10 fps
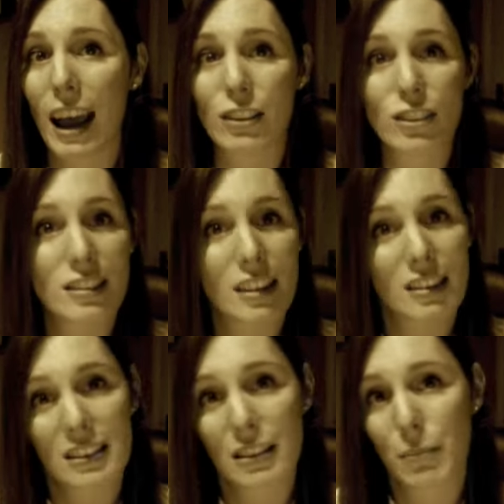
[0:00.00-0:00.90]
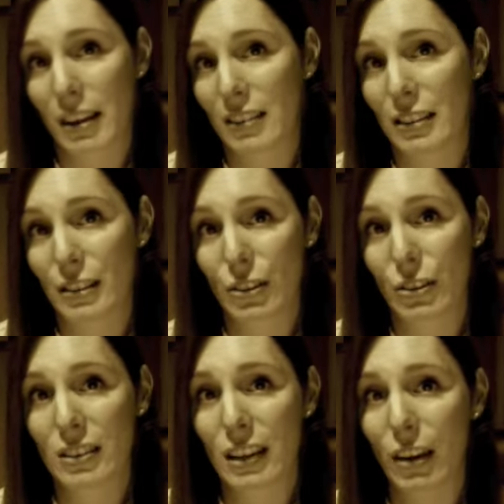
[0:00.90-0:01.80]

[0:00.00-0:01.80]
and she does these amazing looks.